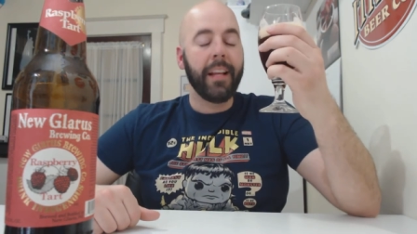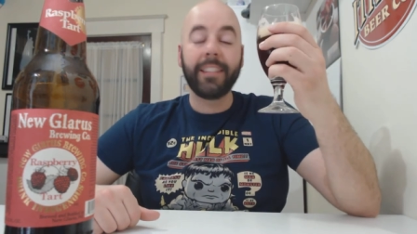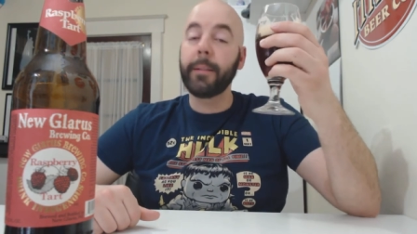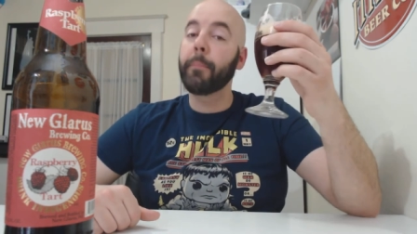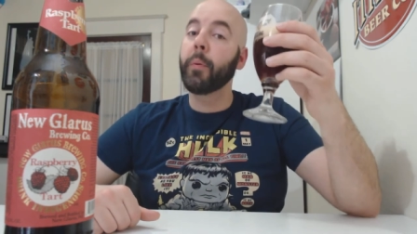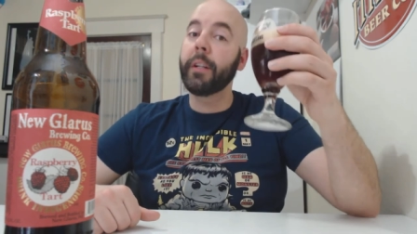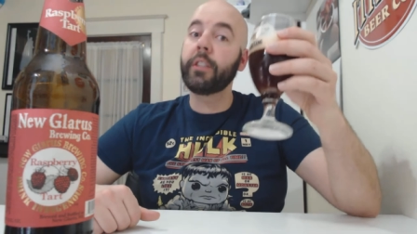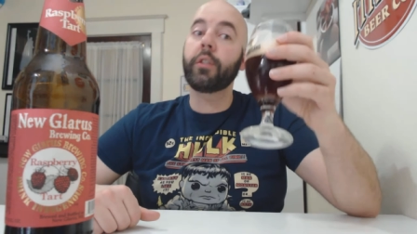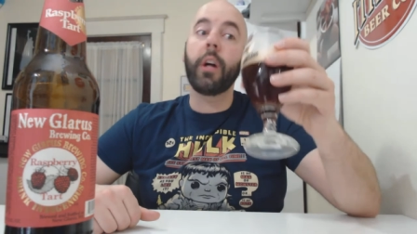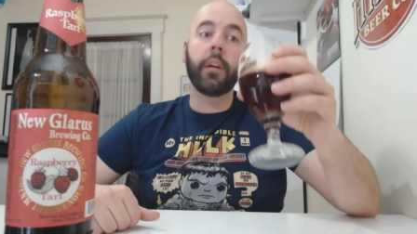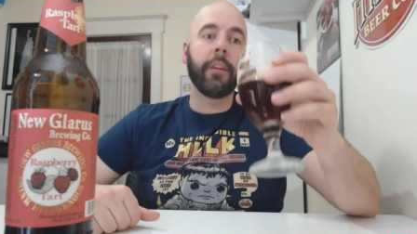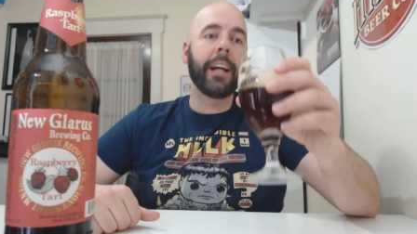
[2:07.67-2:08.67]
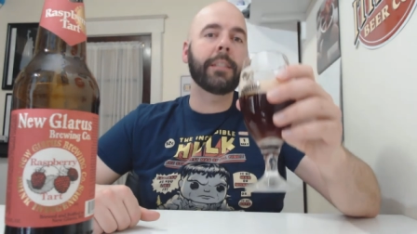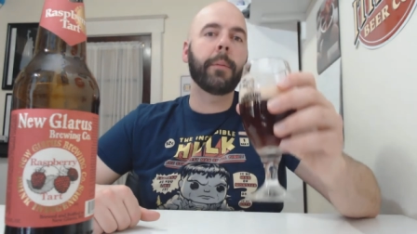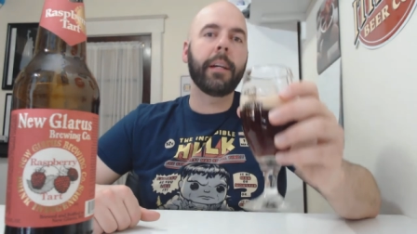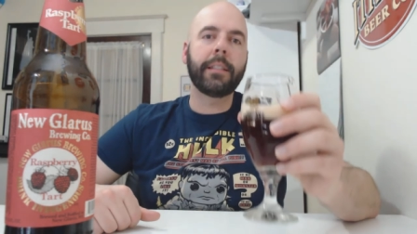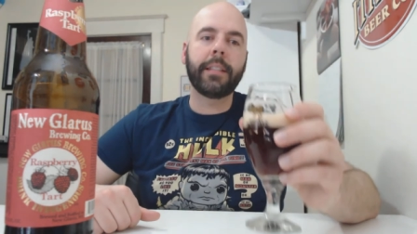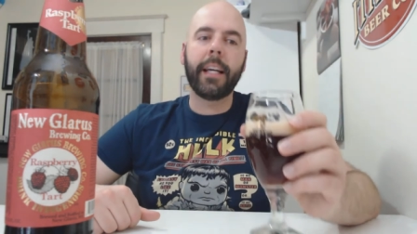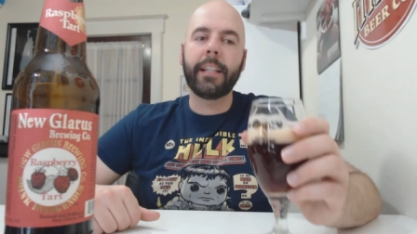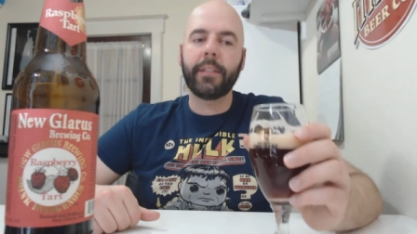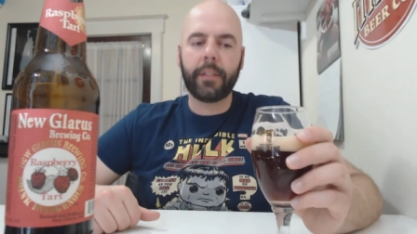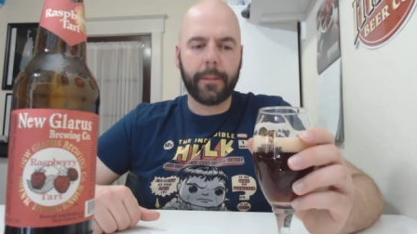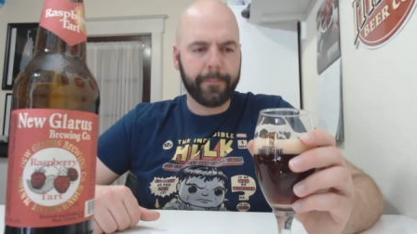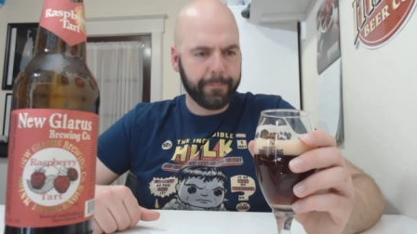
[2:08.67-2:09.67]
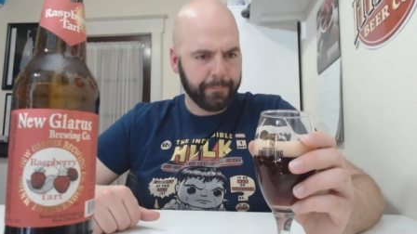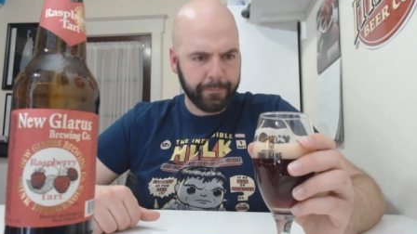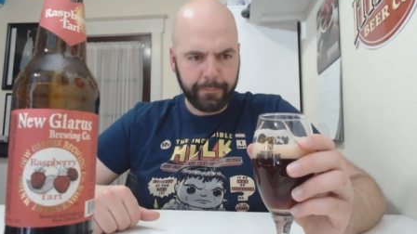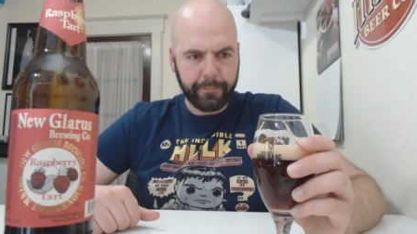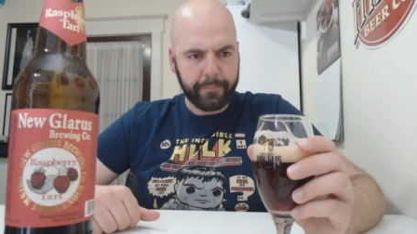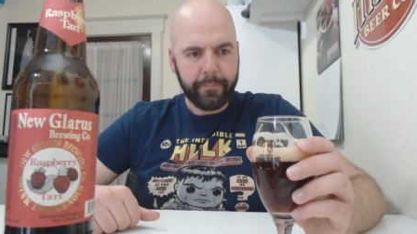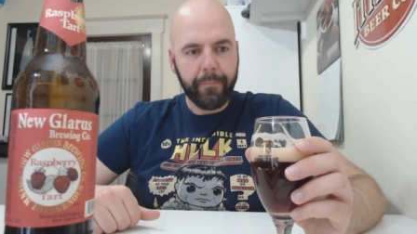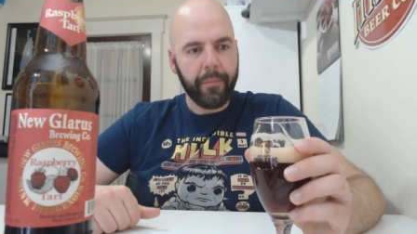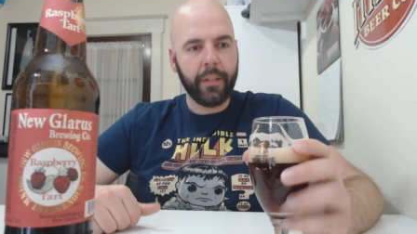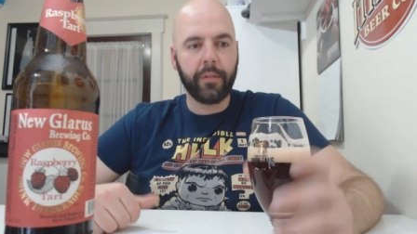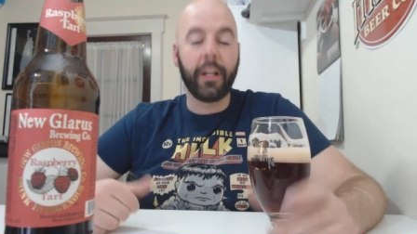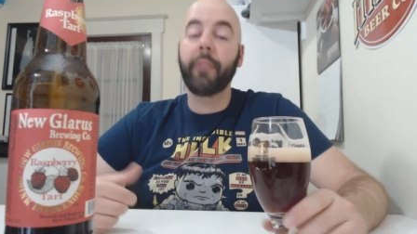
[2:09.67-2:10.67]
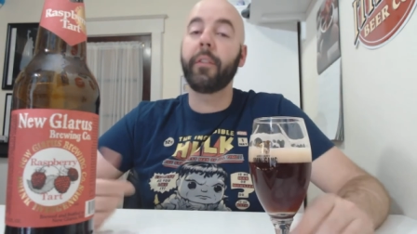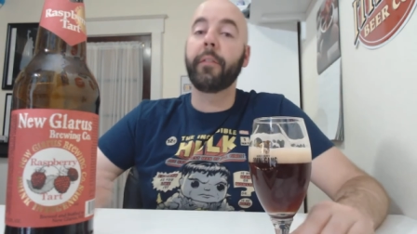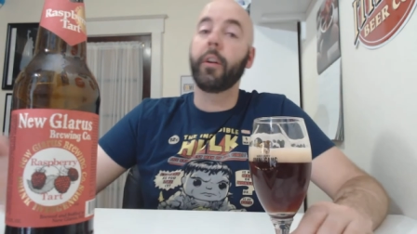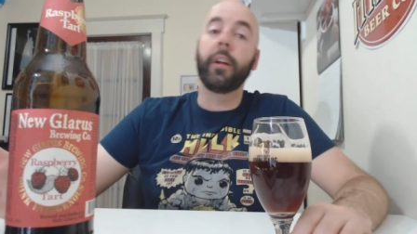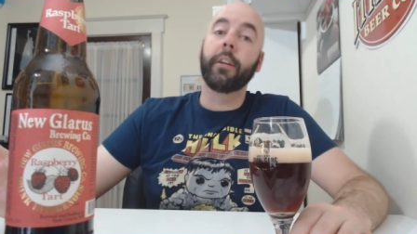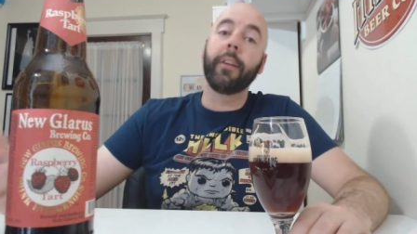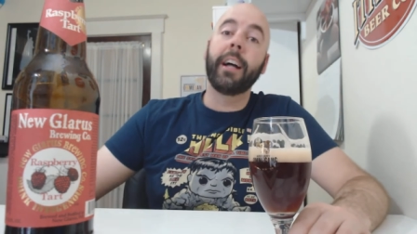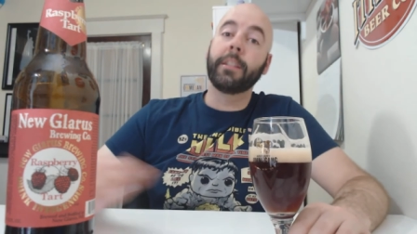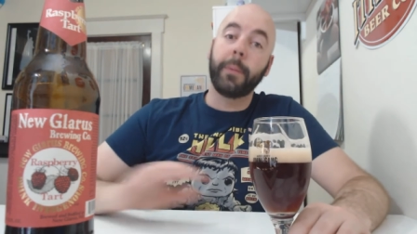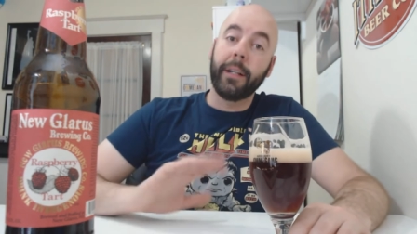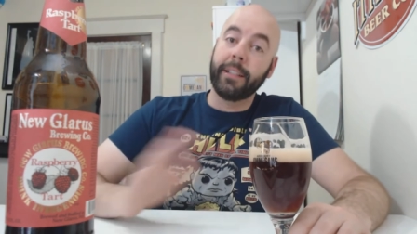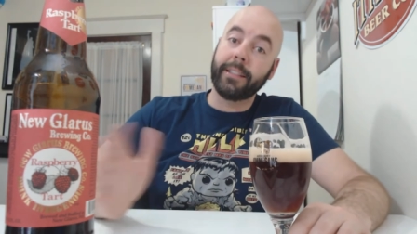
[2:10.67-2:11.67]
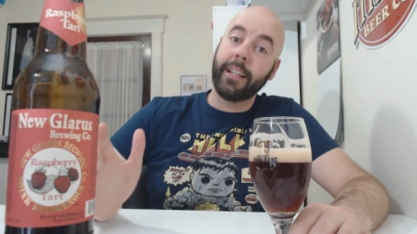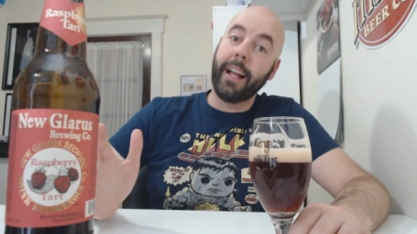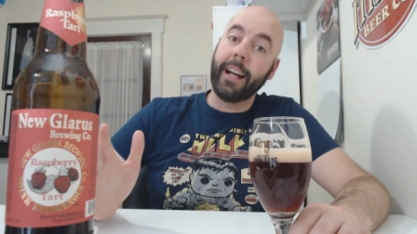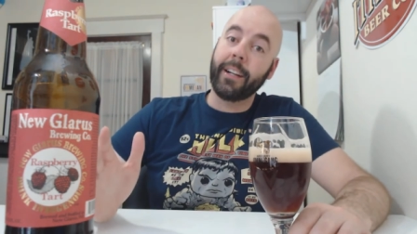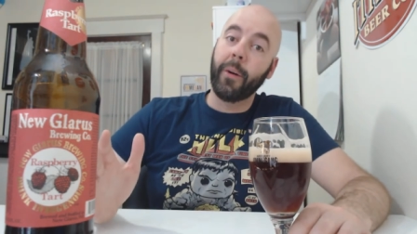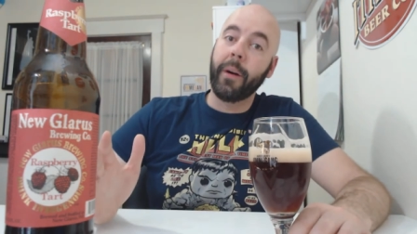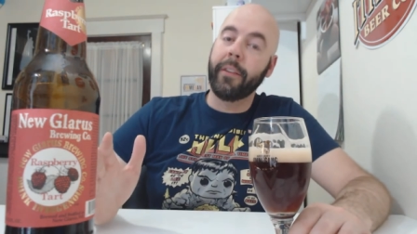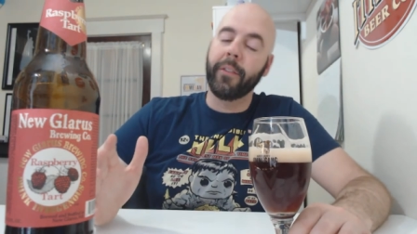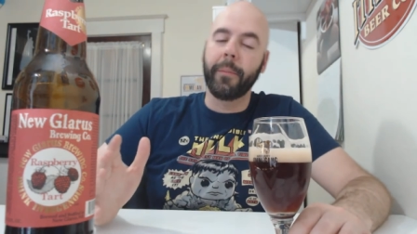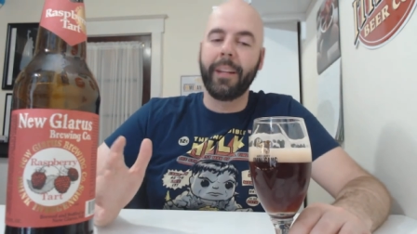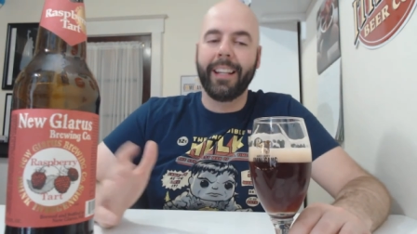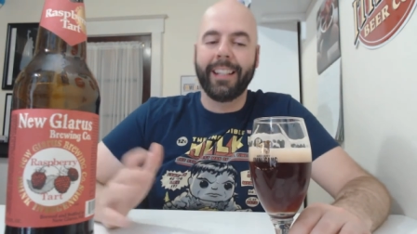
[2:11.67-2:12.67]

has a pretty strong raspberry taste. So definitely, if you don't like raspberries, stay the heck away from